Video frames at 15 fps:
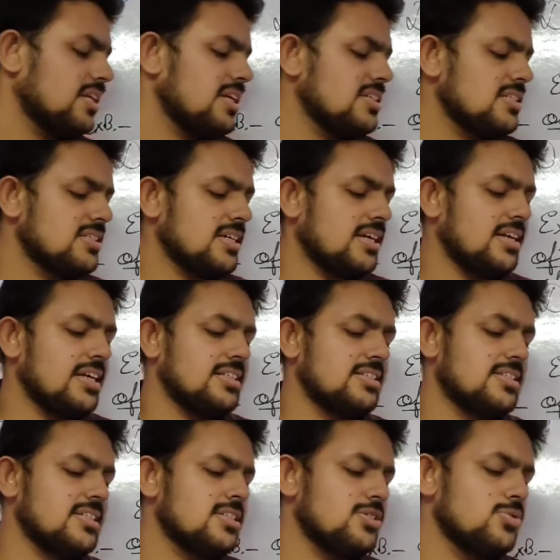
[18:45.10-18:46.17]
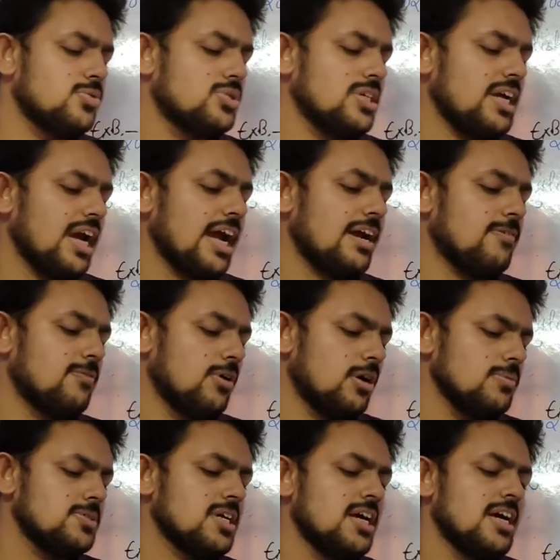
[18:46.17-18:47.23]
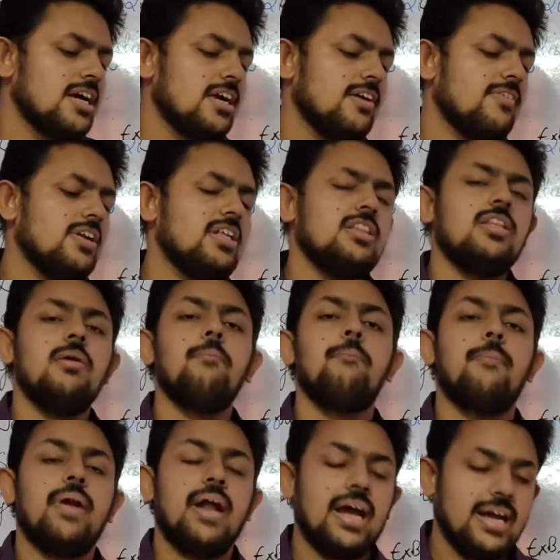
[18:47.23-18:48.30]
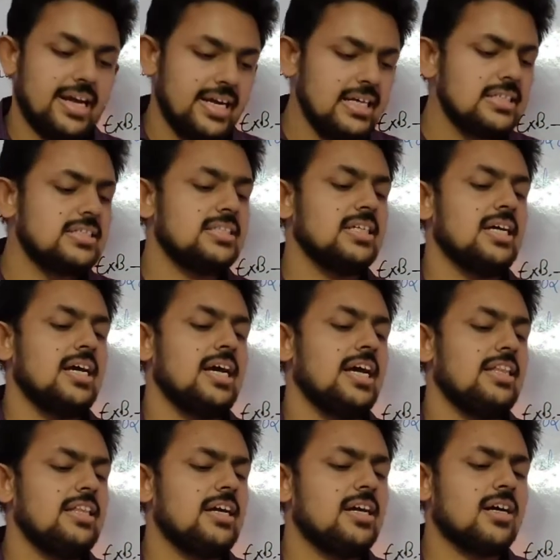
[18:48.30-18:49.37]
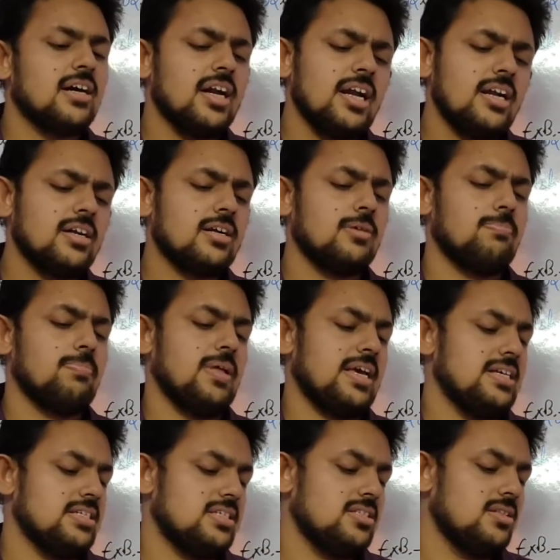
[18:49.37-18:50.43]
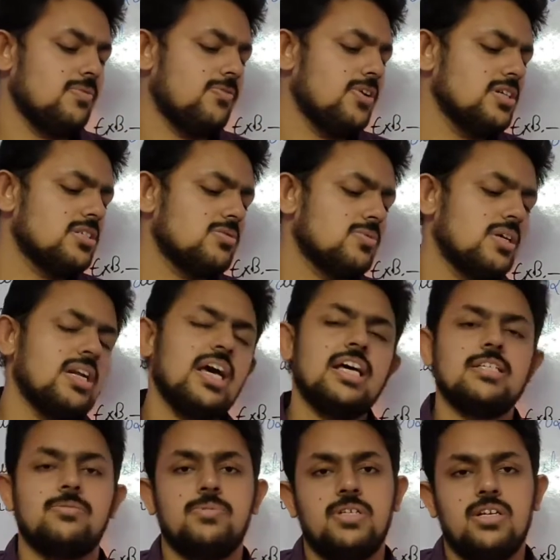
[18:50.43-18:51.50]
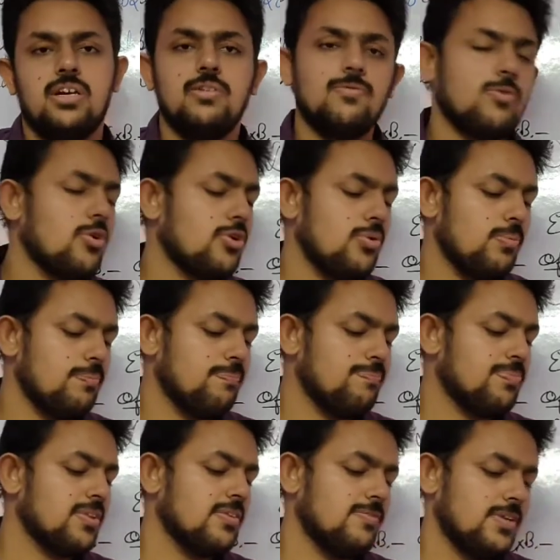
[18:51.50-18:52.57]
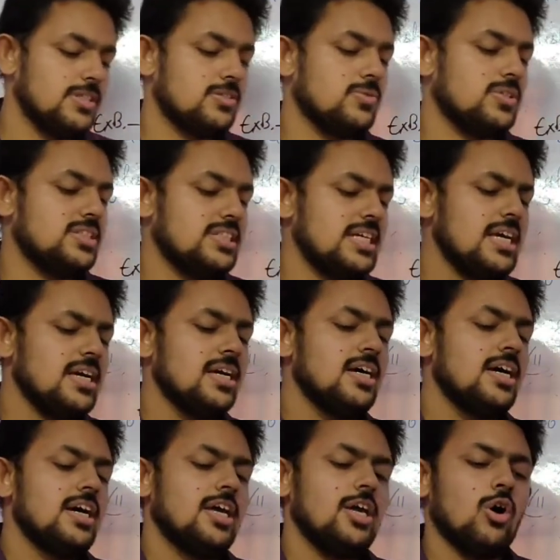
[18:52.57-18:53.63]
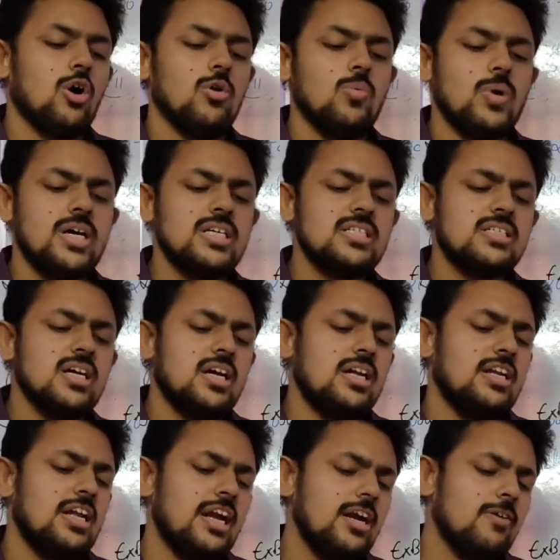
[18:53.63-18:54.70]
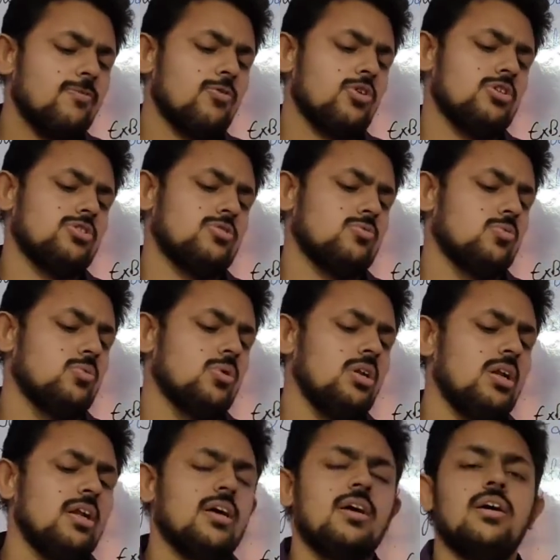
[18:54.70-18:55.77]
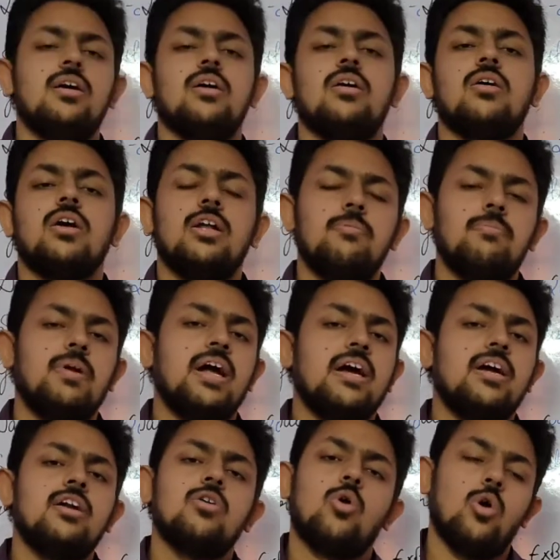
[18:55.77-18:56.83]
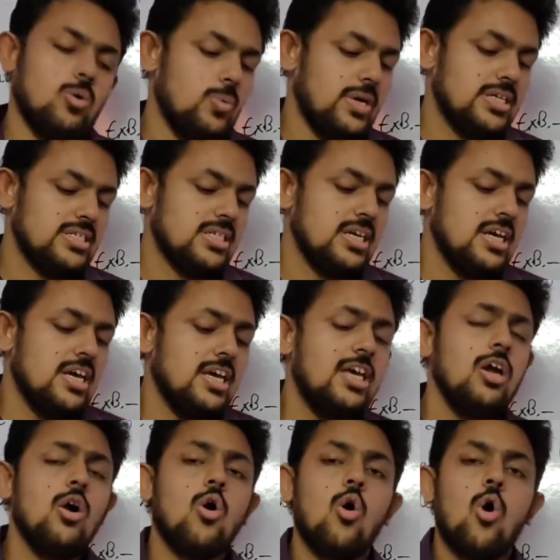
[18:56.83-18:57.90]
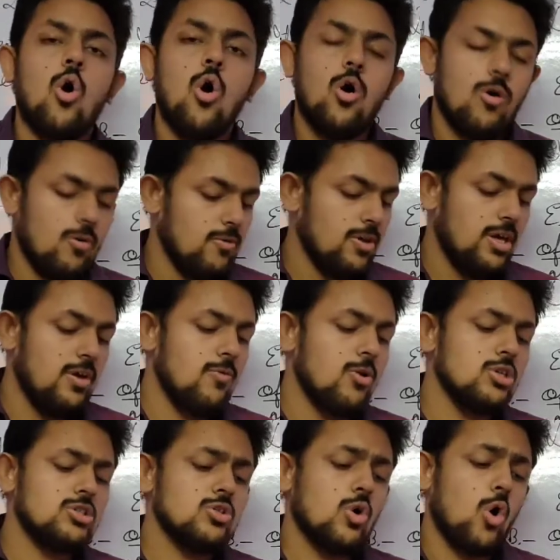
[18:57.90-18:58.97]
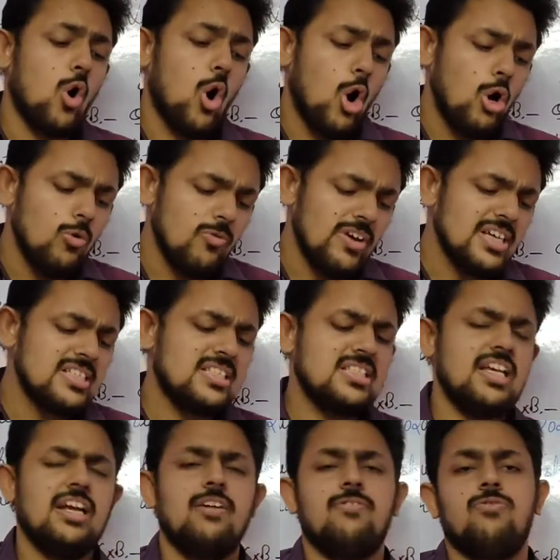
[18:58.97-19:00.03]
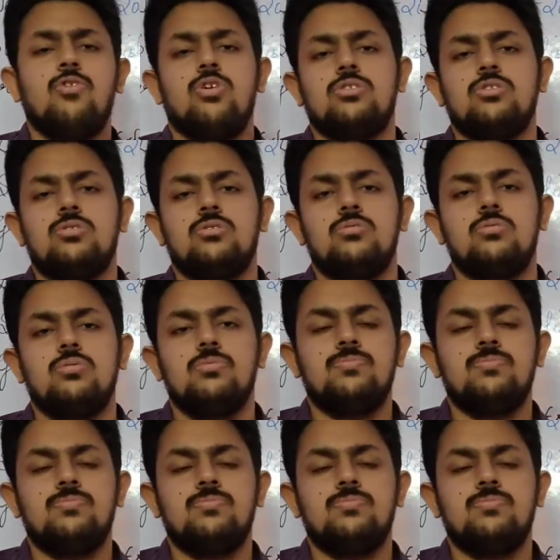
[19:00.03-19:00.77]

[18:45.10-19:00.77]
these sentences using adverbs given in the brackets in the correct place. The first one has been done for you. First one, see. He always late for school. In bracket always. He was always late for school.